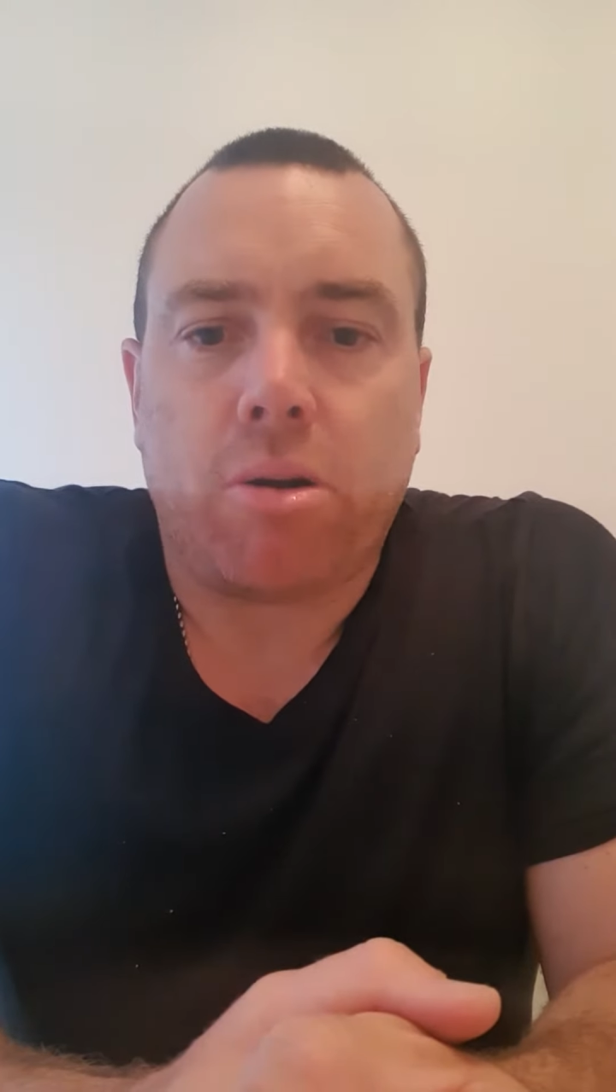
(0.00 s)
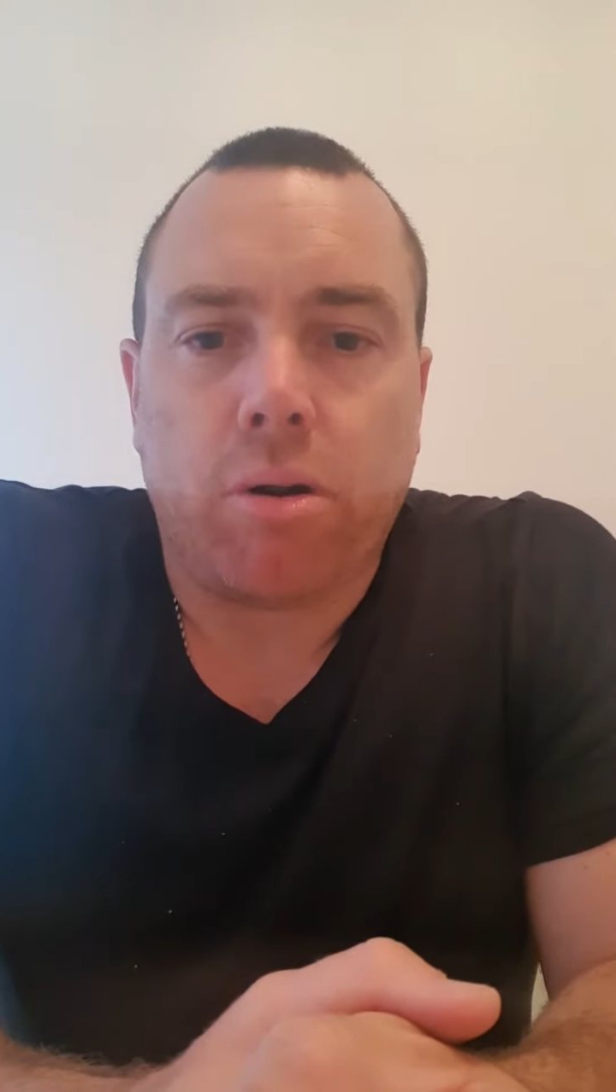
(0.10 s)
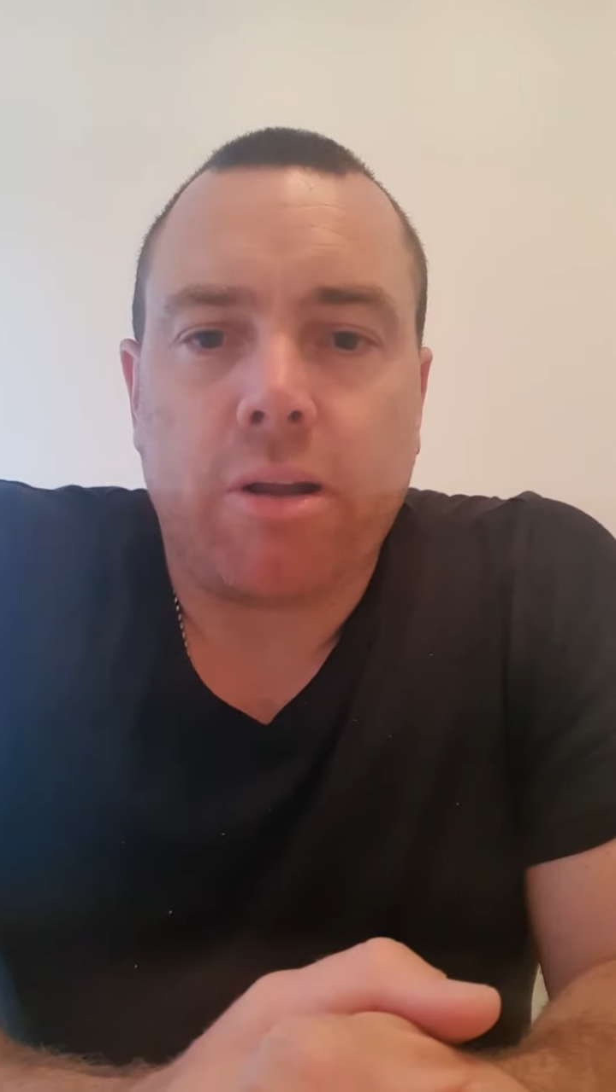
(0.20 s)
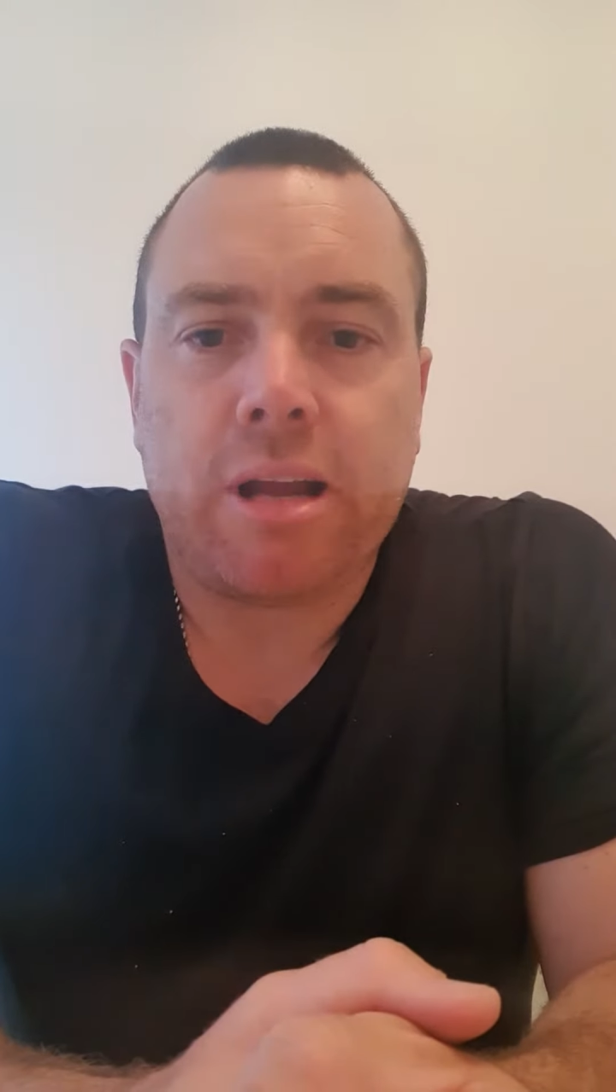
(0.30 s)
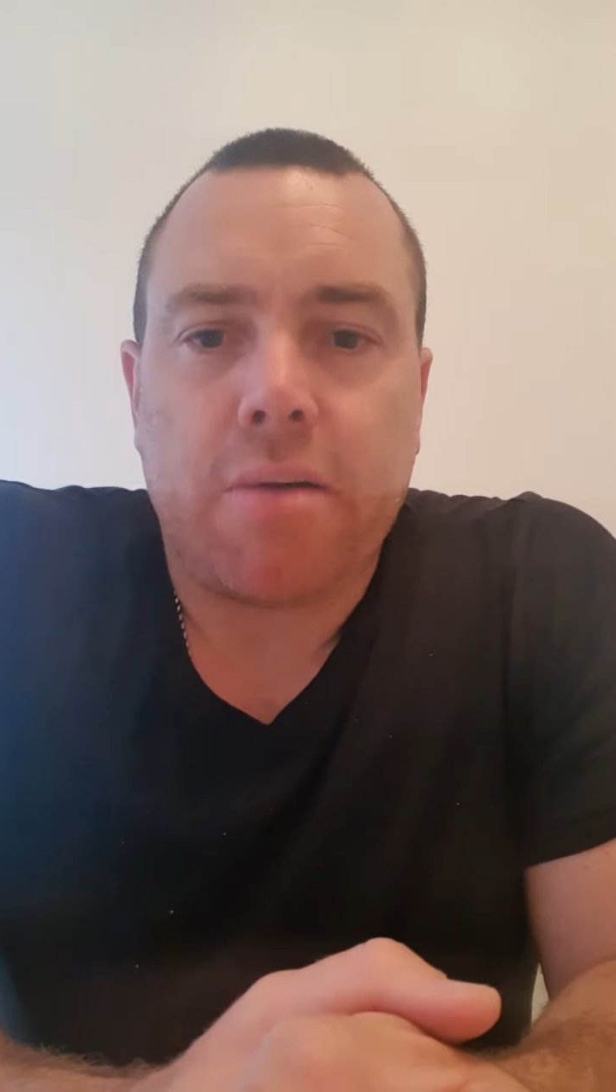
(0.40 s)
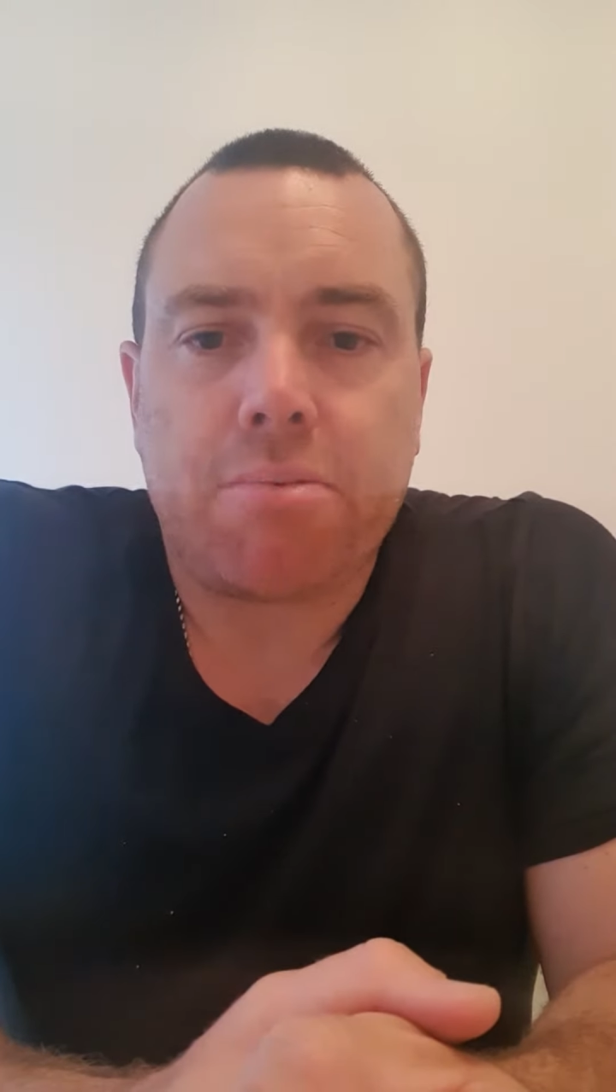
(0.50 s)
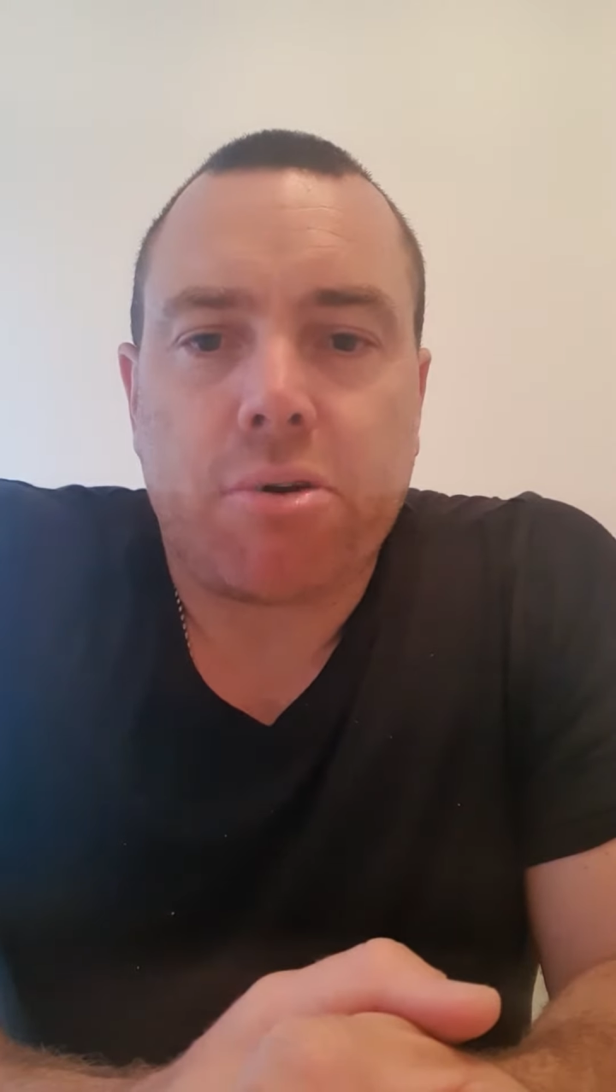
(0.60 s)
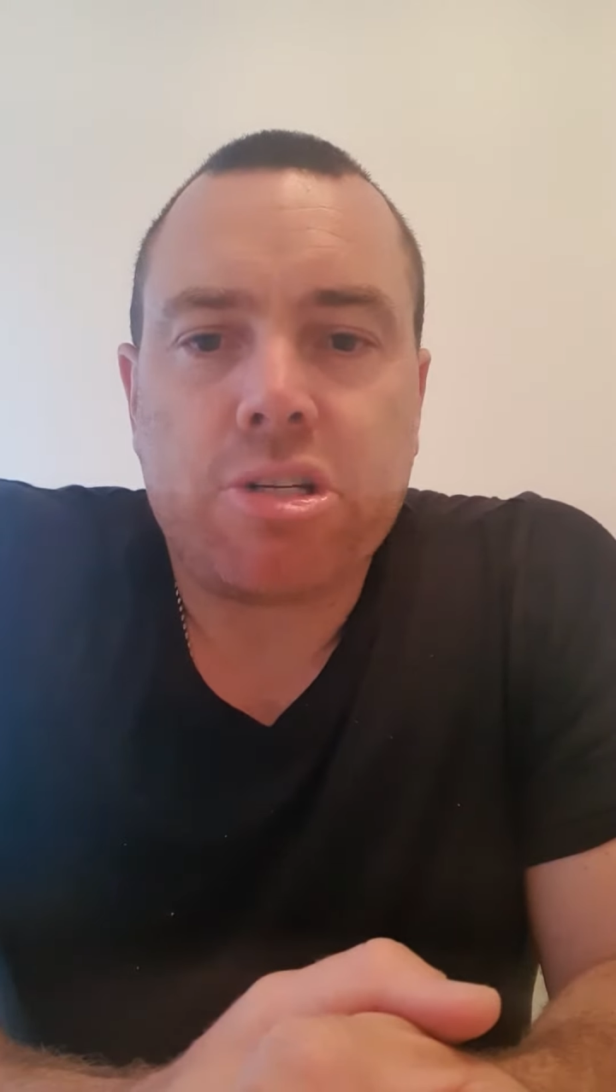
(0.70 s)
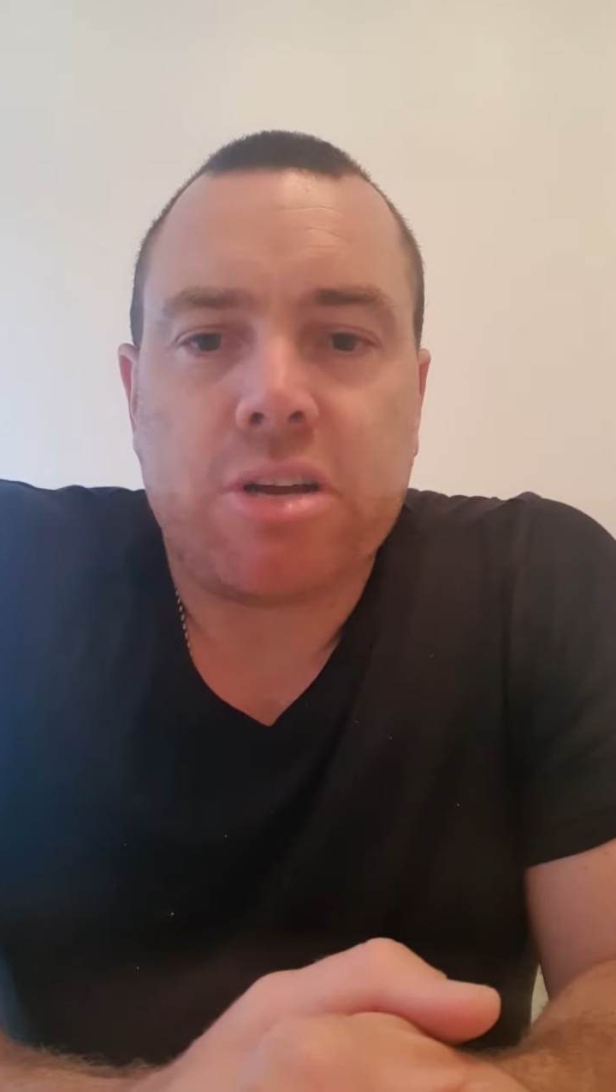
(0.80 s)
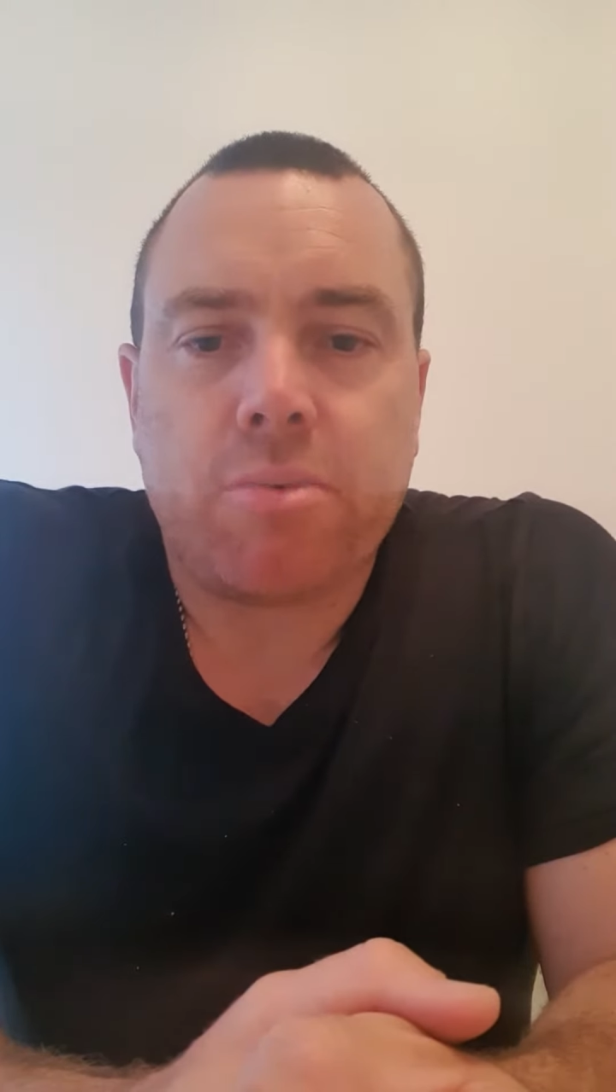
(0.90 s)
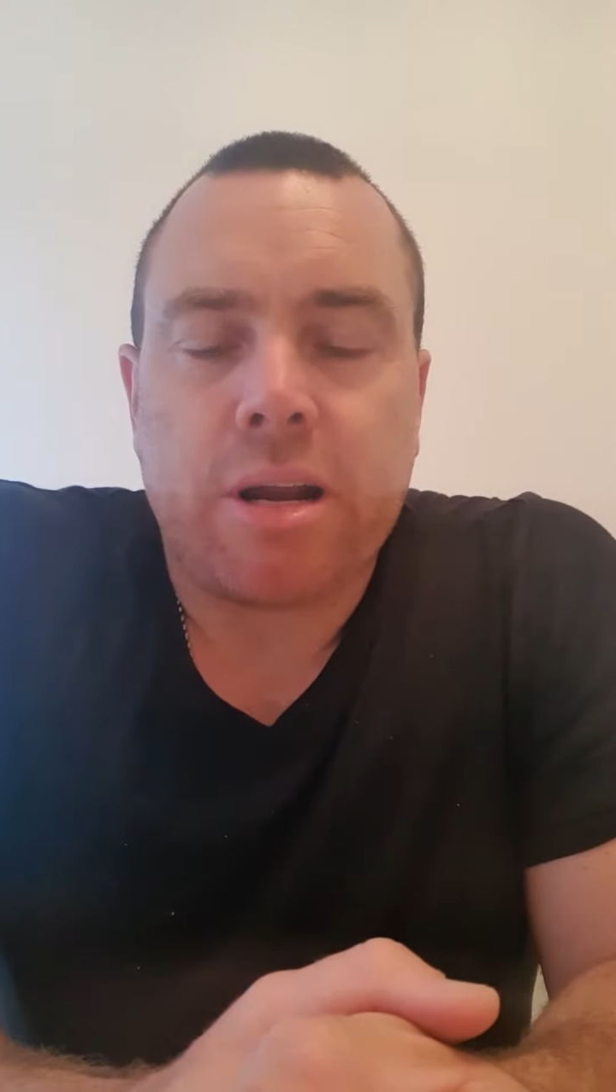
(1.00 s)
Coolangup project,